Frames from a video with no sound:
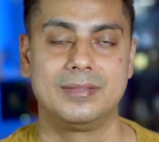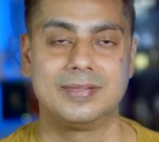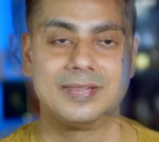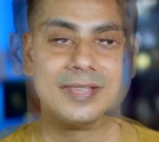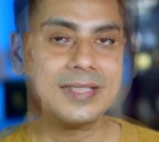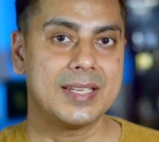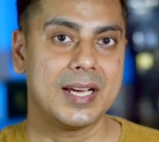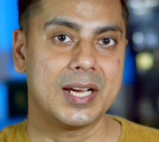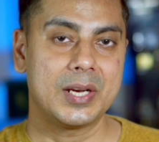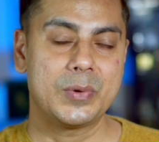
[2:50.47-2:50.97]

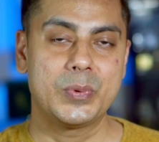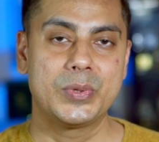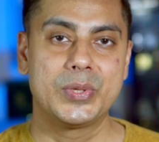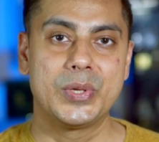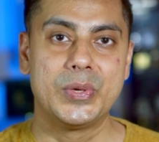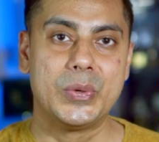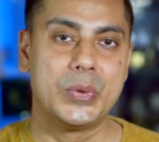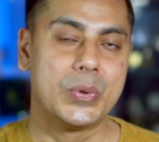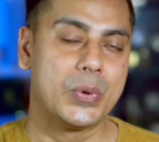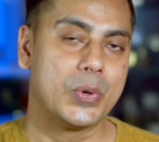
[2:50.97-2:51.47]
Let's start with
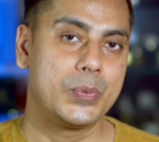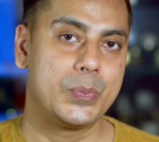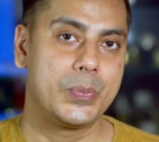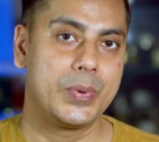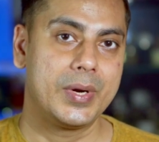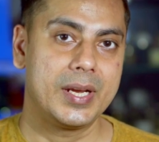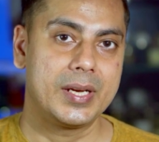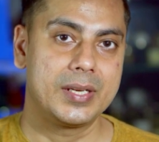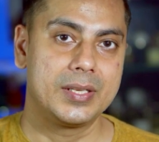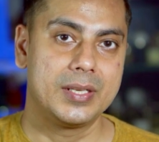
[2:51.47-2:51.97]
the note
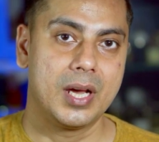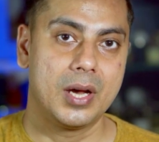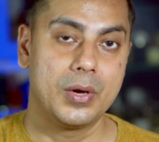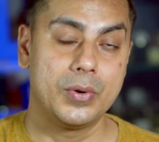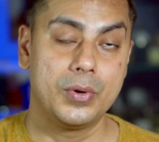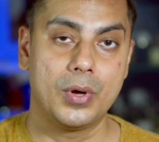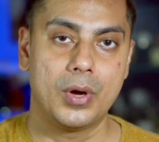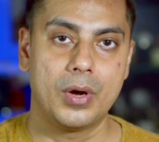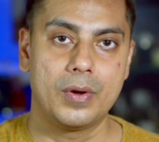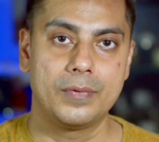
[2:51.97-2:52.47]

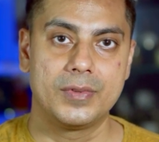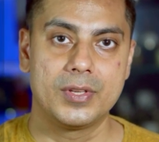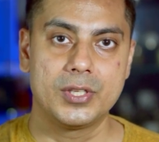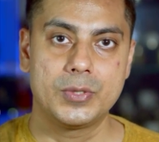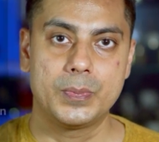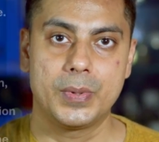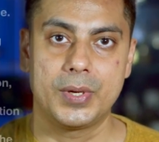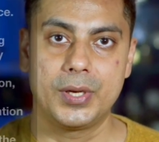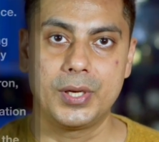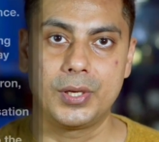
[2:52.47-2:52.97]
breakdown of
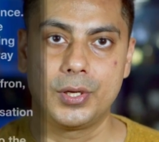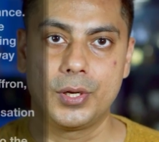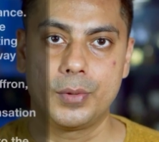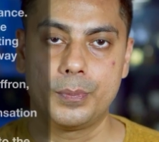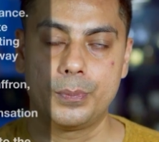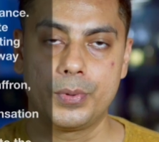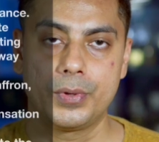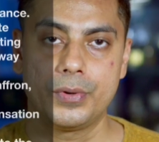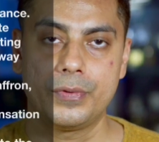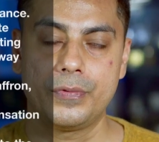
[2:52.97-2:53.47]
this
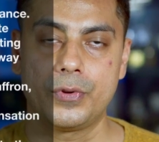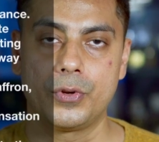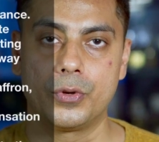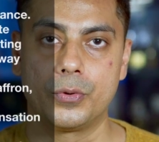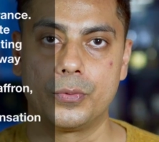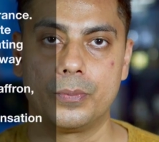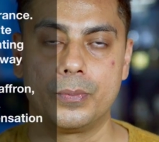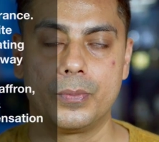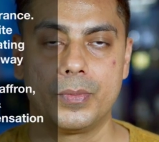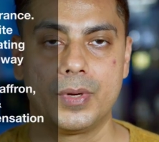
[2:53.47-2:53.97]
particular
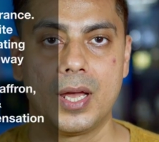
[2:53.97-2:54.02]
perfume.